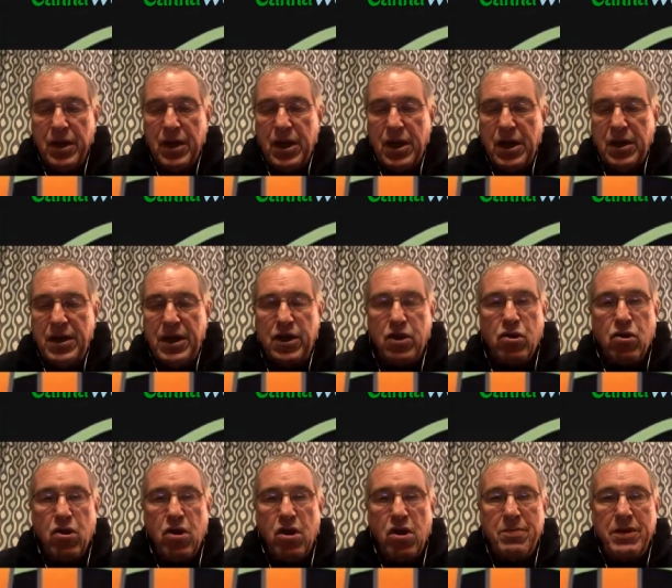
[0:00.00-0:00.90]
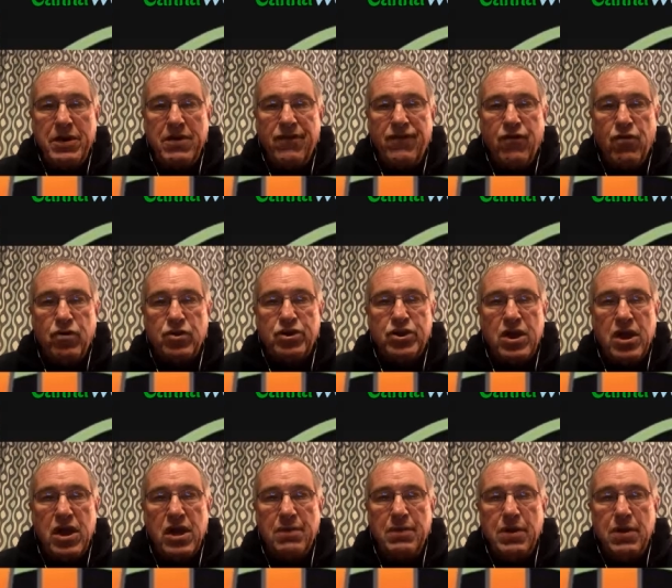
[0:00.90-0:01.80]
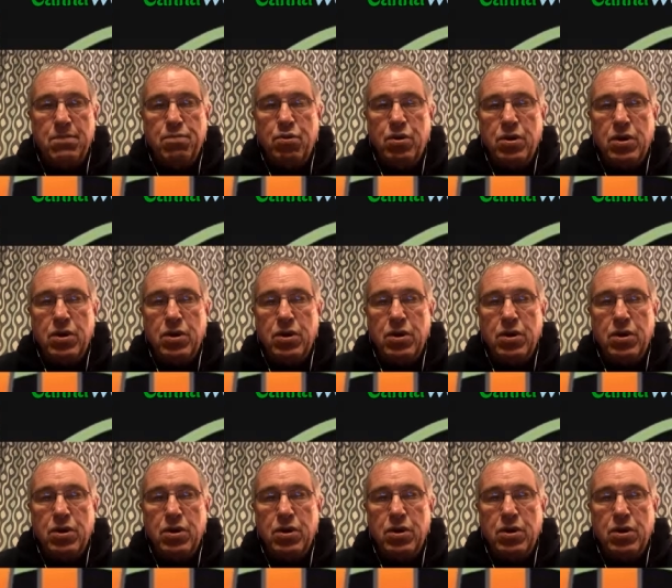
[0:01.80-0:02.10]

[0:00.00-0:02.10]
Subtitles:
and they caught me the first time and then put